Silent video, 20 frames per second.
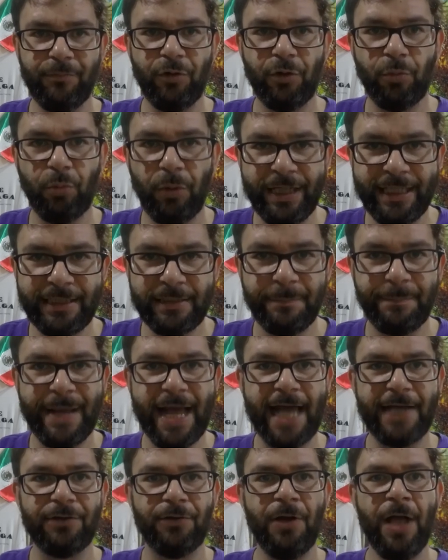We're winning the
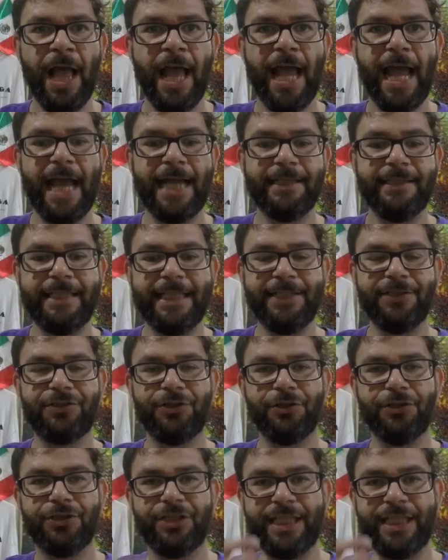battle, and these are